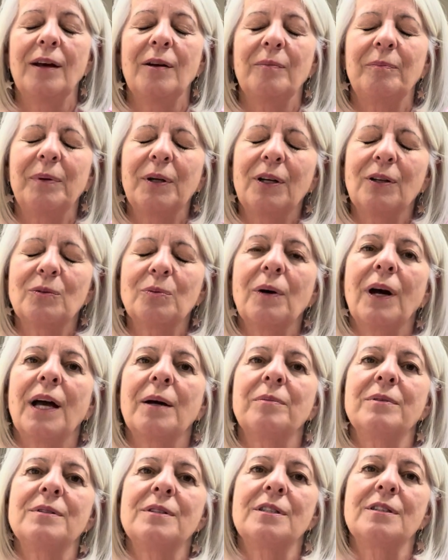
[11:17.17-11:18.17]
Because what
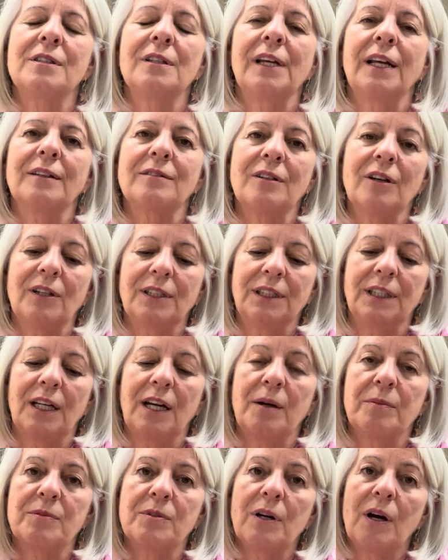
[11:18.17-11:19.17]
happens is the anxiety
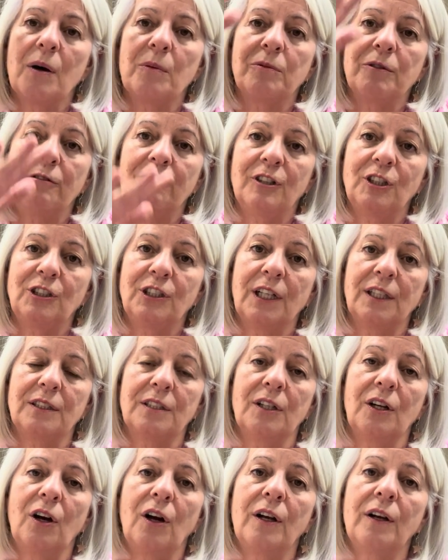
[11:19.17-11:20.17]
comes up, we reject,
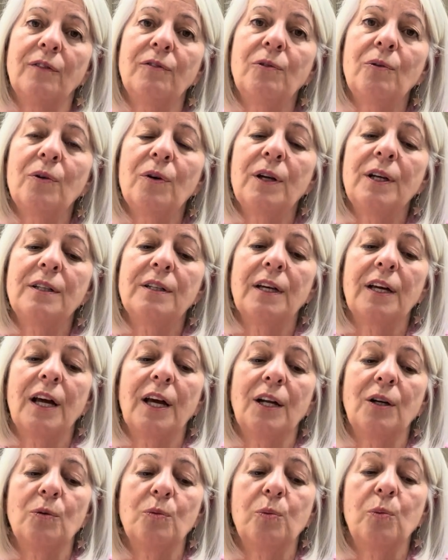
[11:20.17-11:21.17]
deny and avoid,
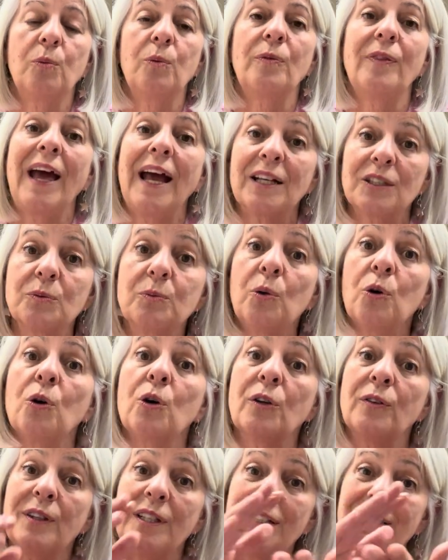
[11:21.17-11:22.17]
and
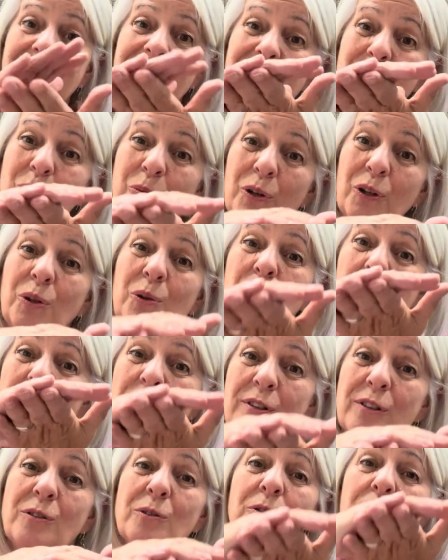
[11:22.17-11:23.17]
this is what
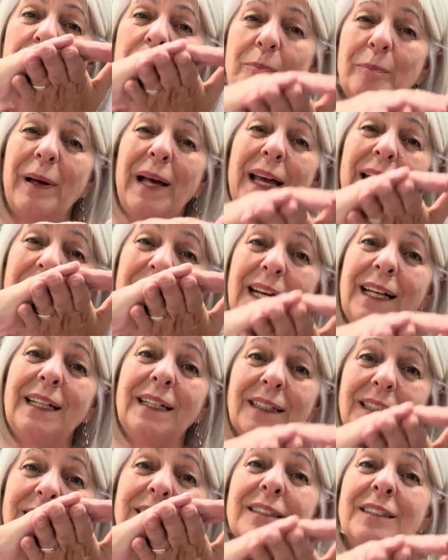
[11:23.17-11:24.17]
causes all the pain
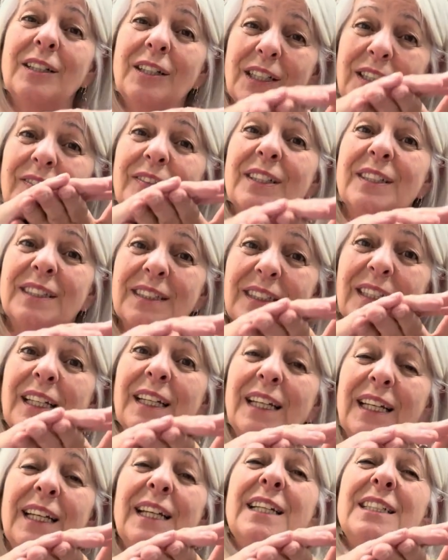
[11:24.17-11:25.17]
inside of us.
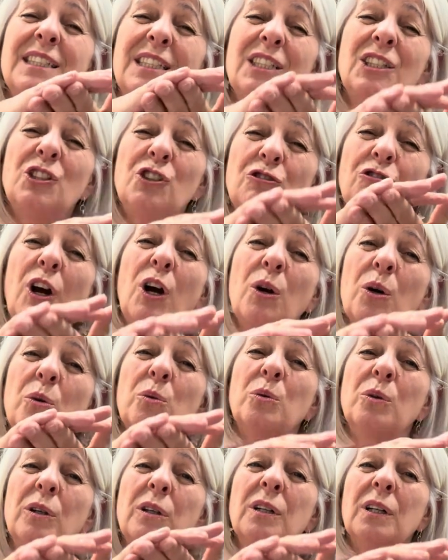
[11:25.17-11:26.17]
It's this struggle.